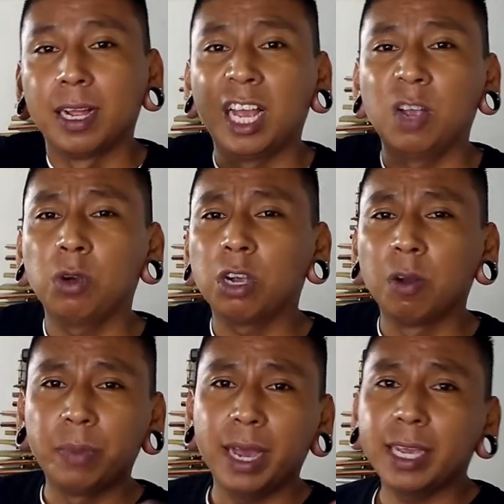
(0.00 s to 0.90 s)
And we'll
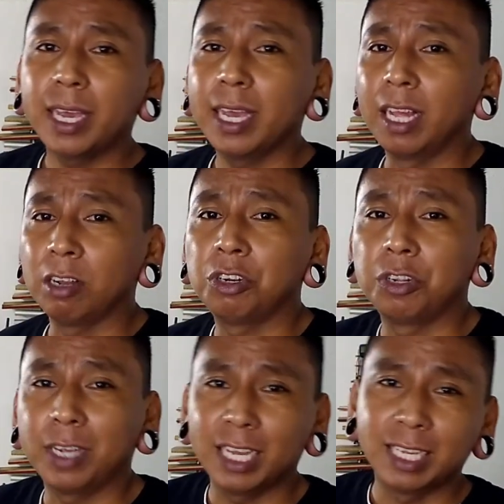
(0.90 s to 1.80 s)
come back. I can show
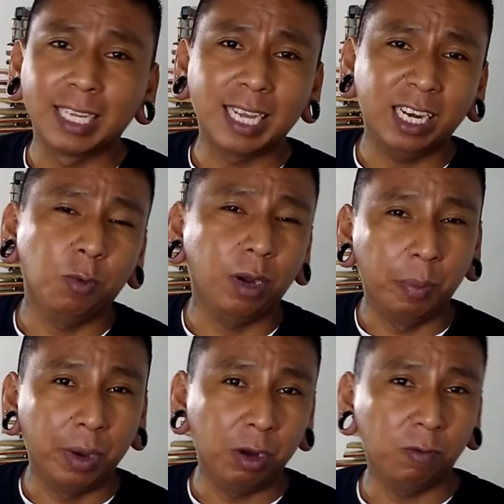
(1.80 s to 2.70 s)
you guys exactly what I
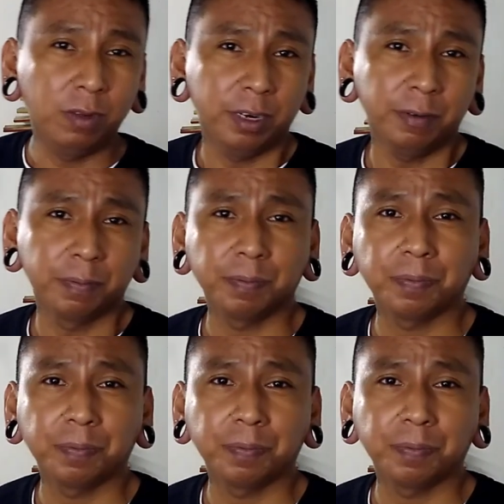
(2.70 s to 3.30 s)
bought over there.